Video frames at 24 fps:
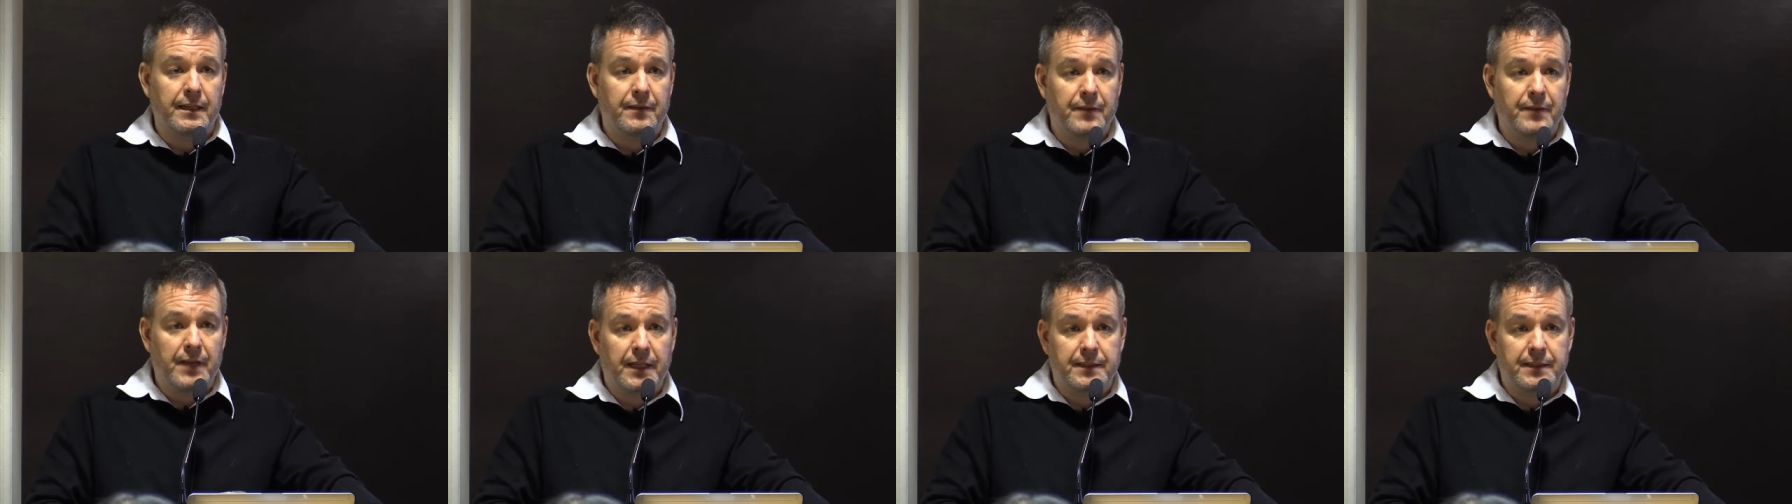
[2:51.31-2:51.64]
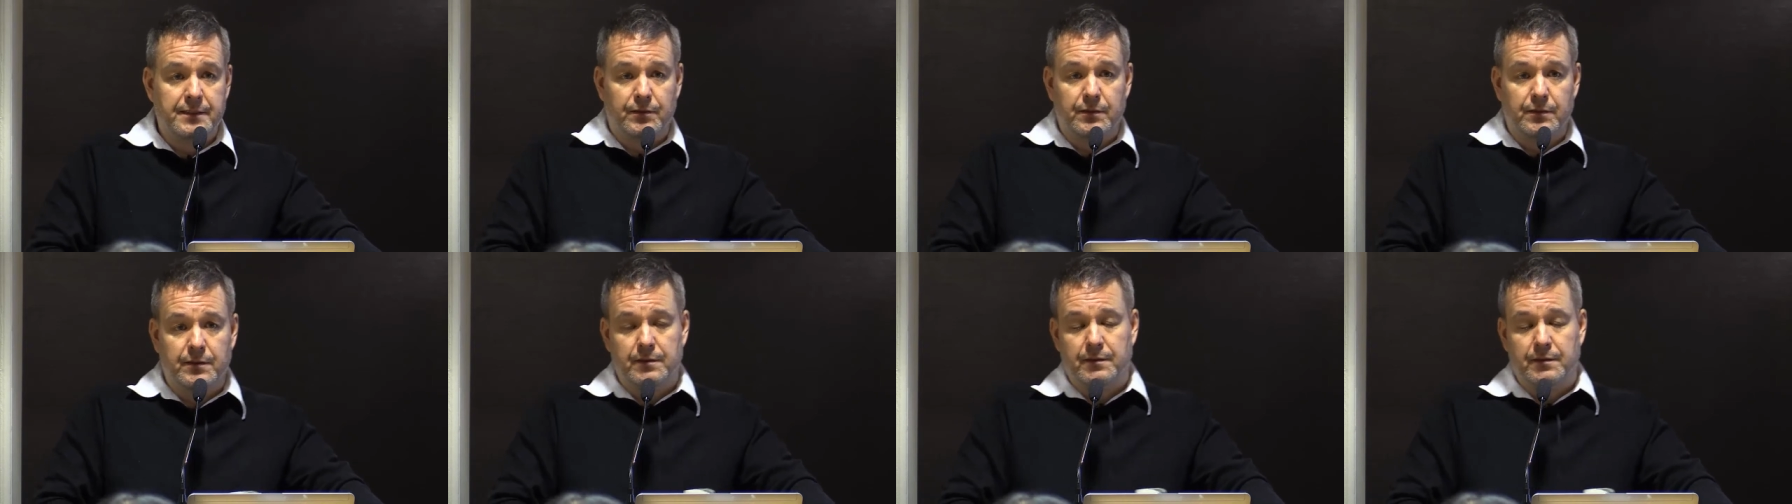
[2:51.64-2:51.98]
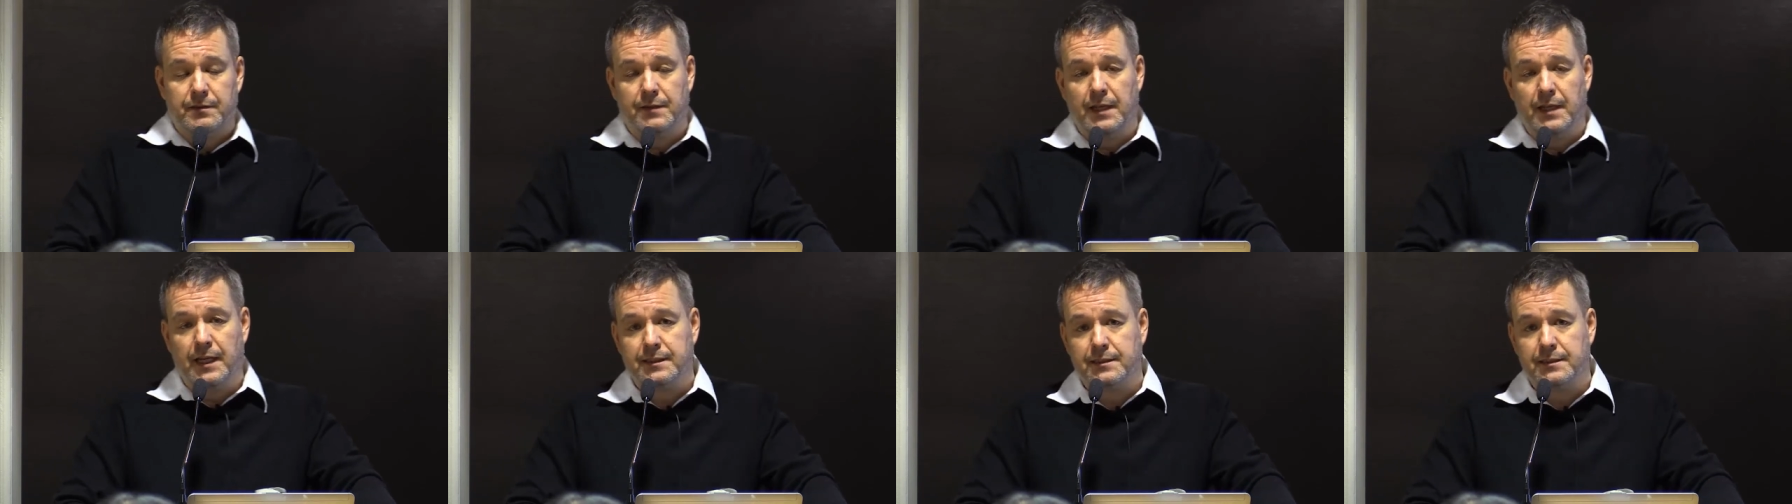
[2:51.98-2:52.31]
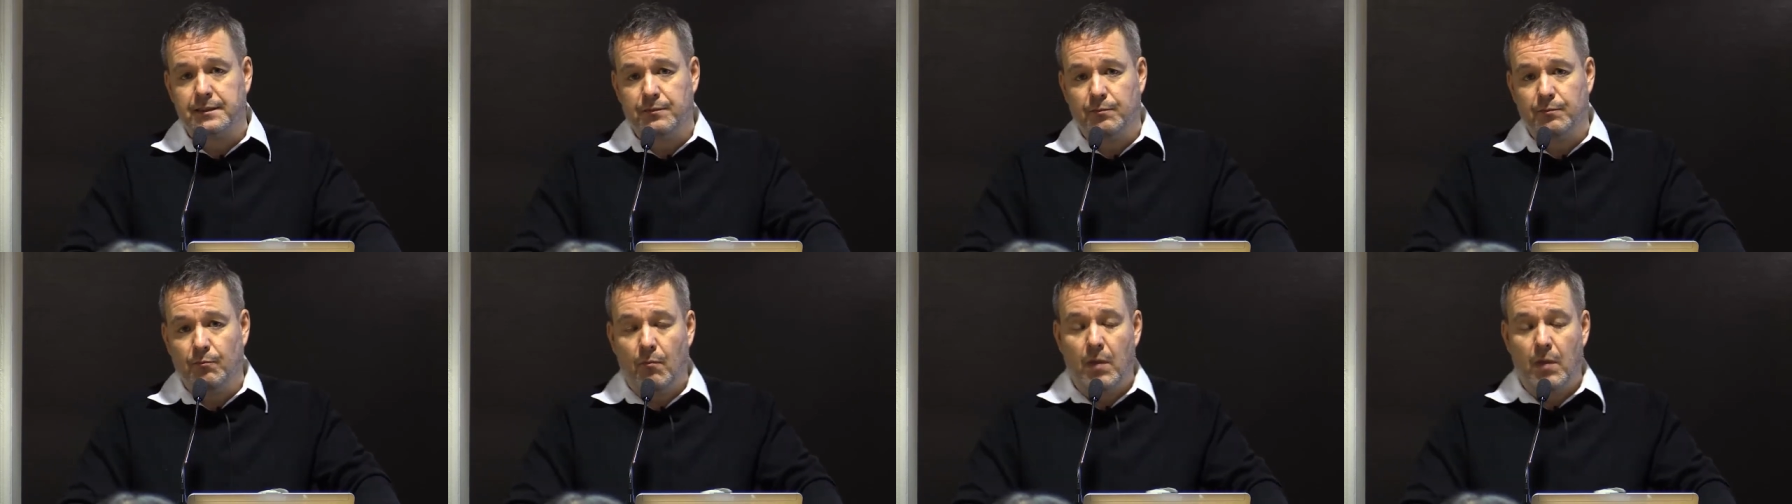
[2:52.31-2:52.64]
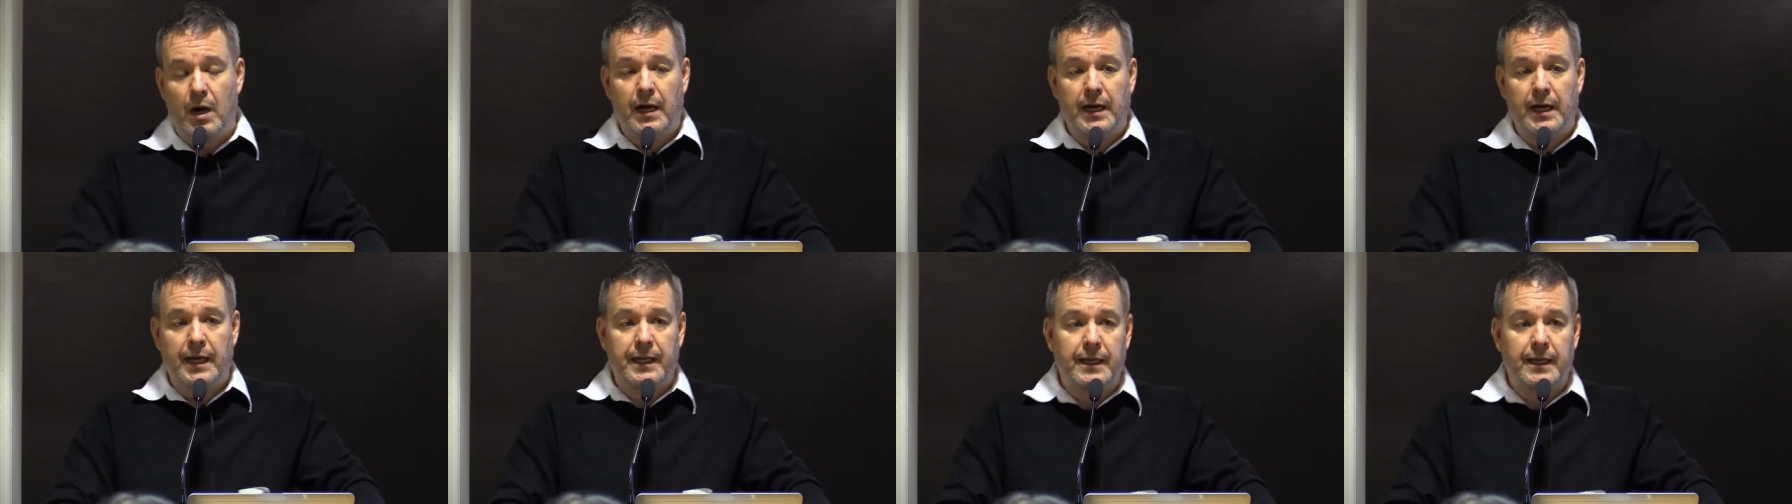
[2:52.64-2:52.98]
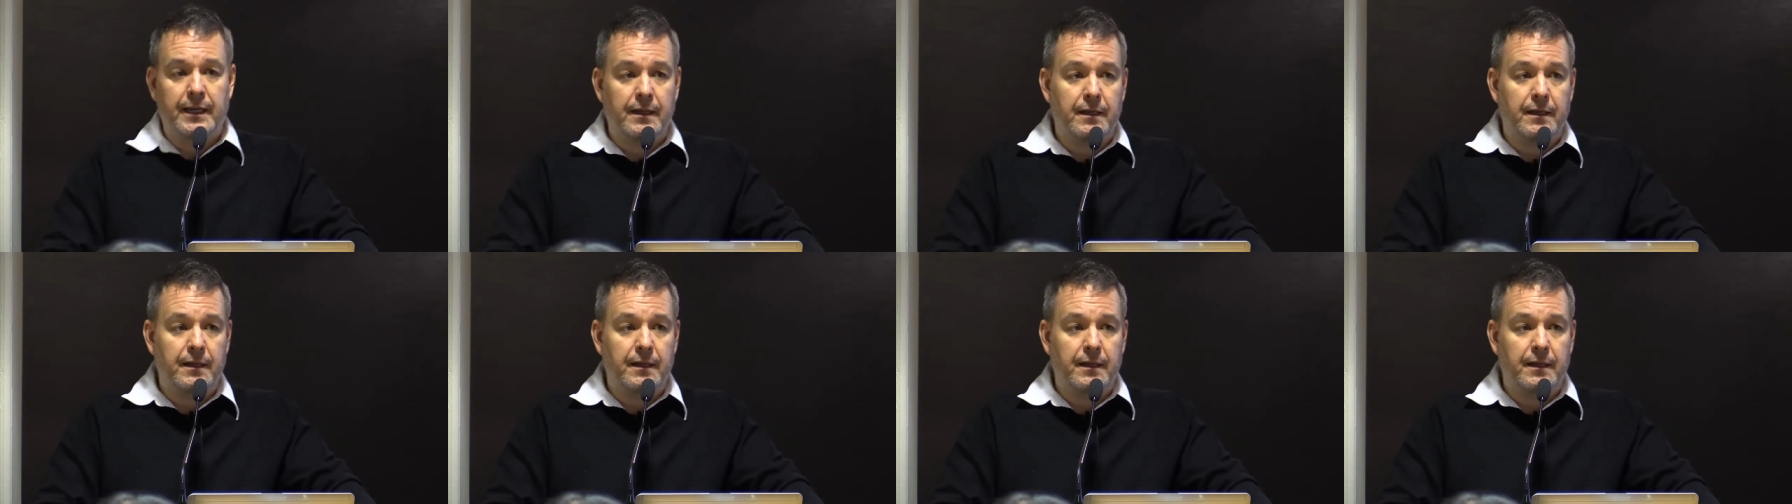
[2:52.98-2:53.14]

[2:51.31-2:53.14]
and that's my